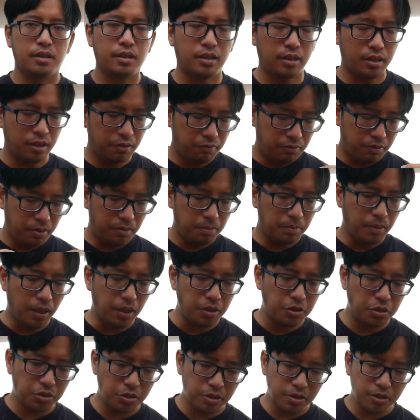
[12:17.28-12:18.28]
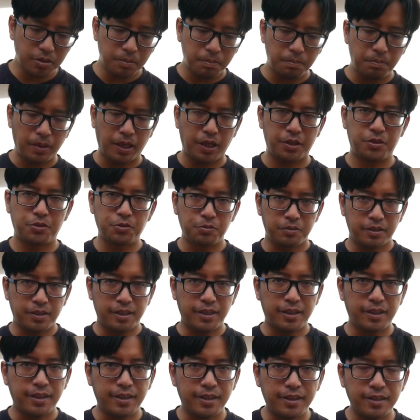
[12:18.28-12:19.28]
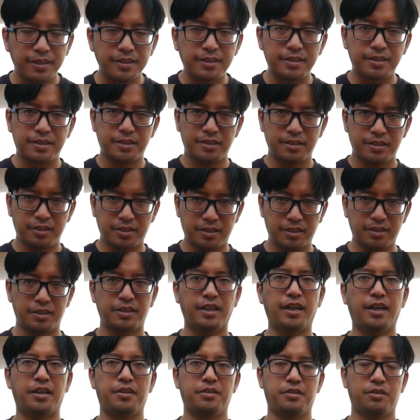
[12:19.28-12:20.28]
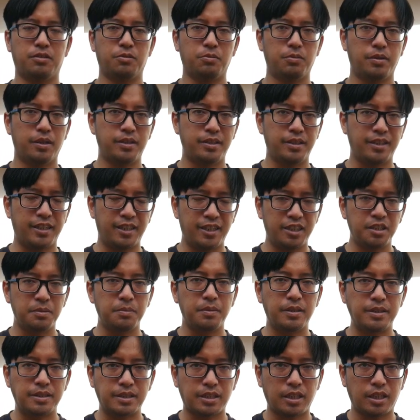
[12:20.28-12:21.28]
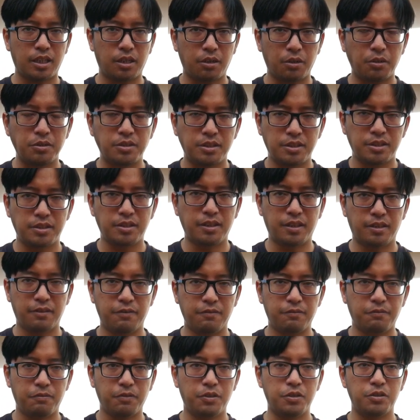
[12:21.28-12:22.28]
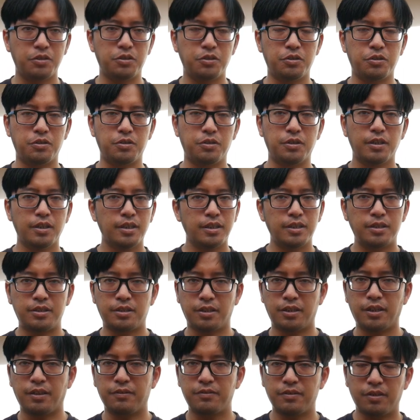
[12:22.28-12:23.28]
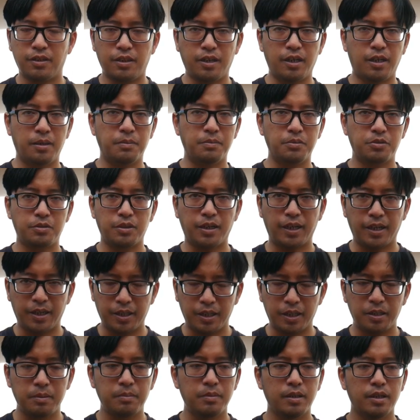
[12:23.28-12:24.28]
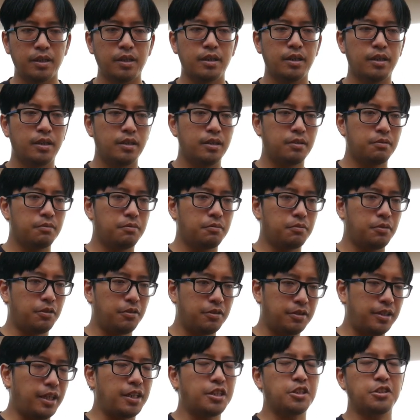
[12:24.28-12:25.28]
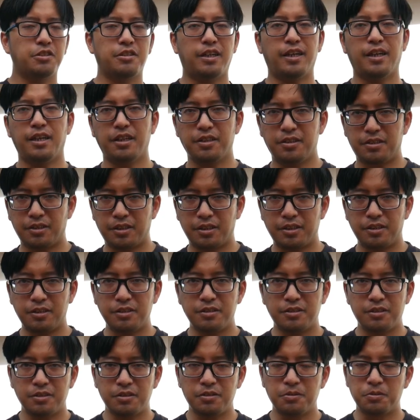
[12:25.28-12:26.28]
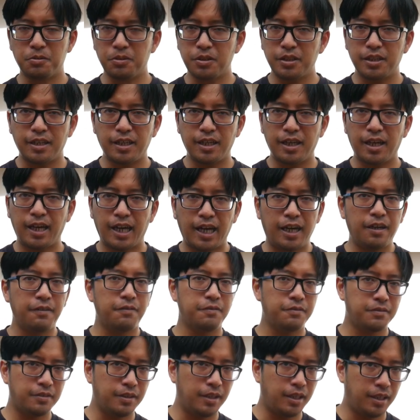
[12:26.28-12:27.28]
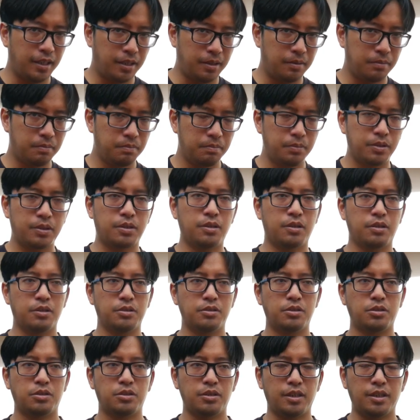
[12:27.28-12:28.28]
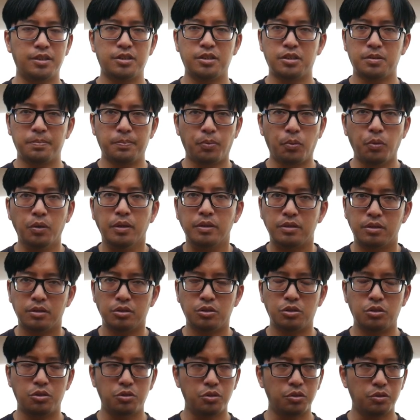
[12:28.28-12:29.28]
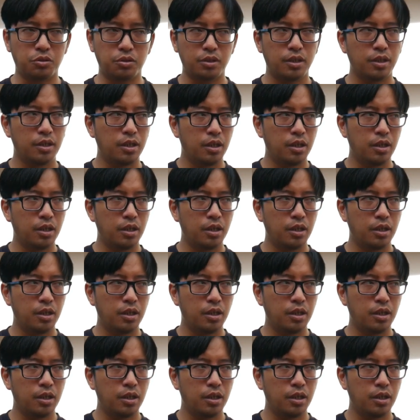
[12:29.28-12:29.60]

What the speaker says: Now, if we imagine the battle in this scenario, where the enemy is close enough where you don't have time to aim, well, in actuality, you didn't really have to aim because it's just point and shoot.